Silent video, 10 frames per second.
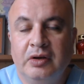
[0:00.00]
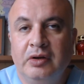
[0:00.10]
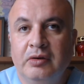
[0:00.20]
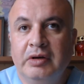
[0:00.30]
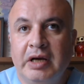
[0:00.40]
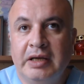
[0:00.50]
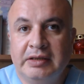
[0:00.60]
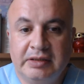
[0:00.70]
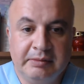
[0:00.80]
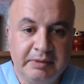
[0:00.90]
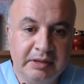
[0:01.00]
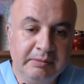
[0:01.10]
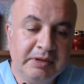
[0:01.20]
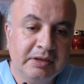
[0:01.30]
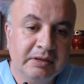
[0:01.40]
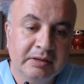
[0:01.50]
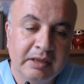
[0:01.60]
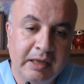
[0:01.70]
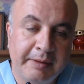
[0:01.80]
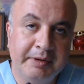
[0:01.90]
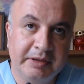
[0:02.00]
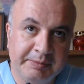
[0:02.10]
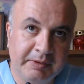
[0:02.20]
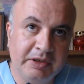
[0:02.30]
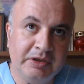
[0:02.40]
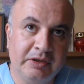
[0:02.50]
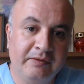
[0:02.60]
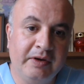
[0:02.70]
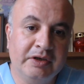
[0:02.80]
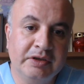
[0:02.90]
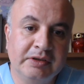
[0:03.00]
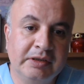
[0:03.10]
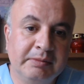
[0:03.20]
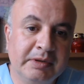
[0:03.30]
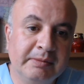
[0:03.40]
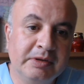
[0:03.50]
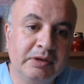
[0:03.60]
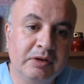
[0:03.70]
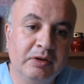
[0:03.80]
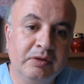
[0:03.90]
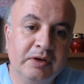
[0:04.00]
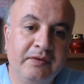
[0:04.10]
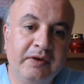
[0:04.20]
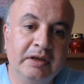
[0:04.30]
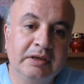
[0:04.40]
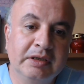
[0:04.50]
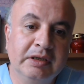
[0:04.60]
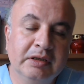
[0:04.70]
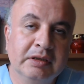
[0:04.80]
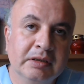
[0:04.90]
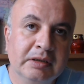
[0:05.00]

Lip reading: uriae symptoms, upper respiration infection symptoms, no difficulty,